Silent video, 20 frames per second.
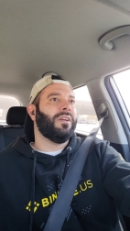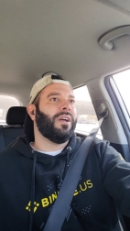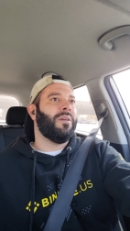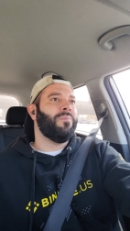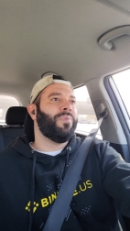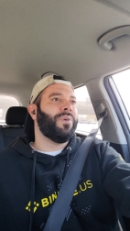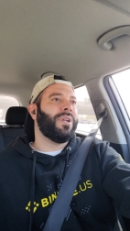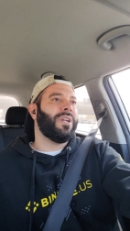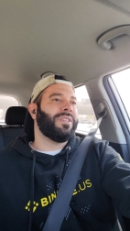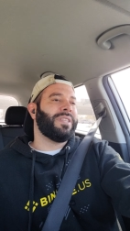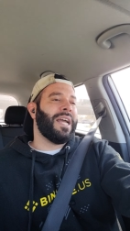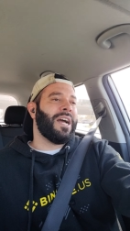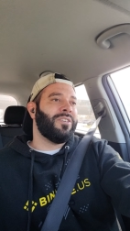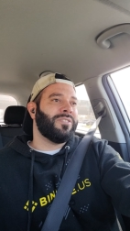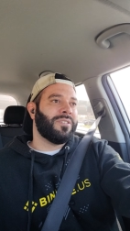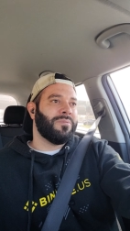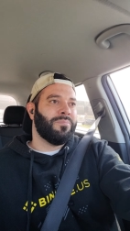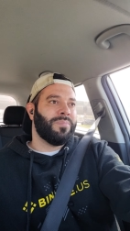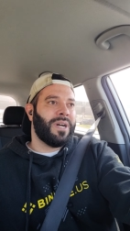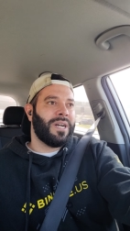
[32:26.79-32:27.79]
I put a
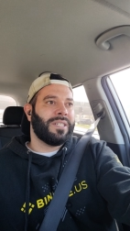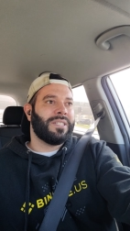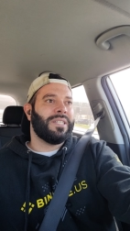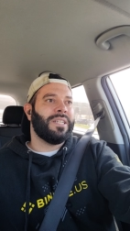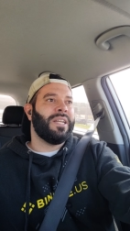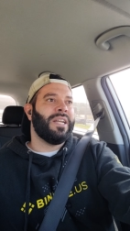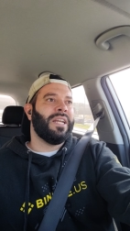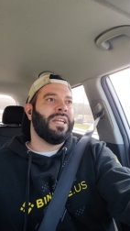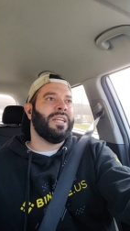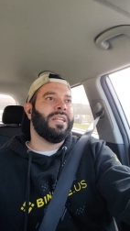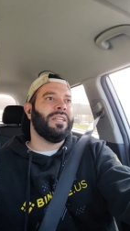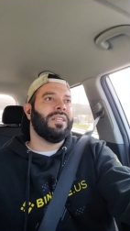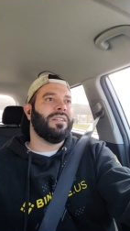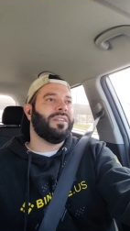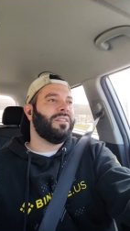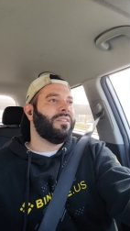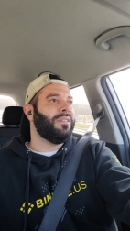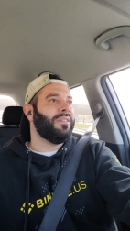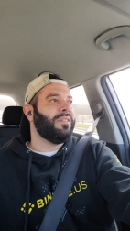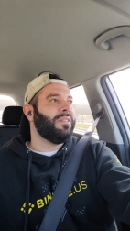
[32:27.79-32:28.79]
thousand bucks in it
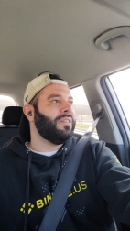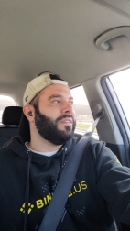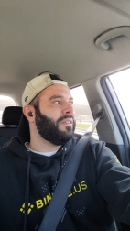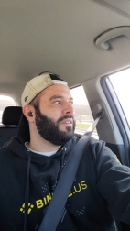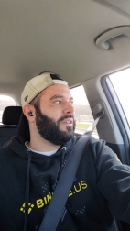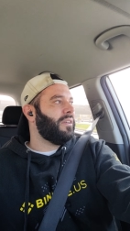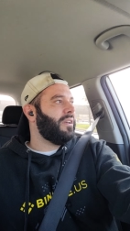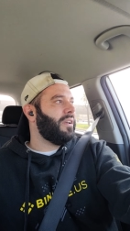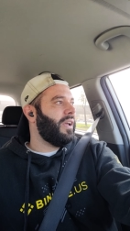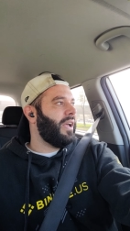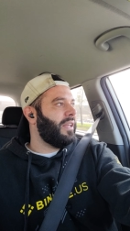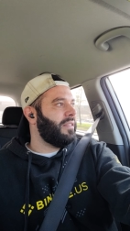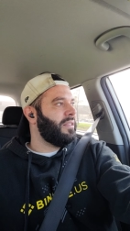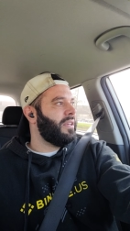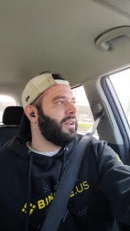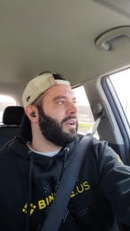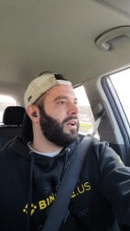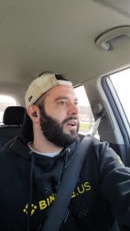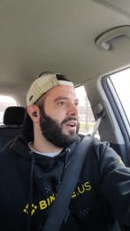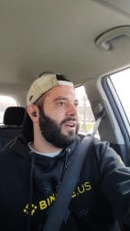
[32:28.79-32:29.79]
and
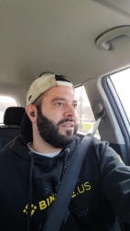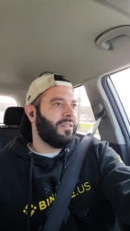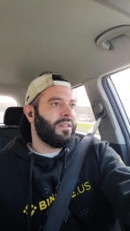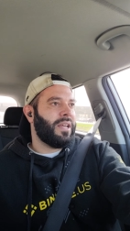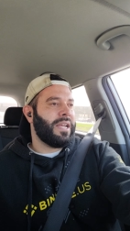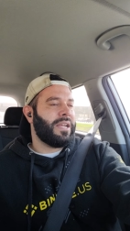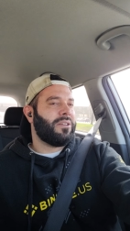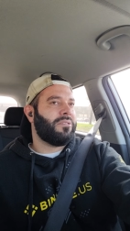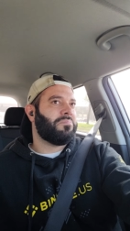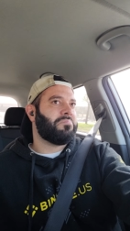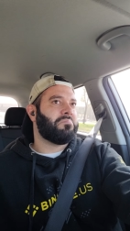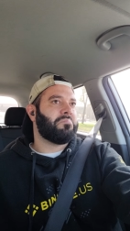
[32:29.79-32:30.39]
then uh, like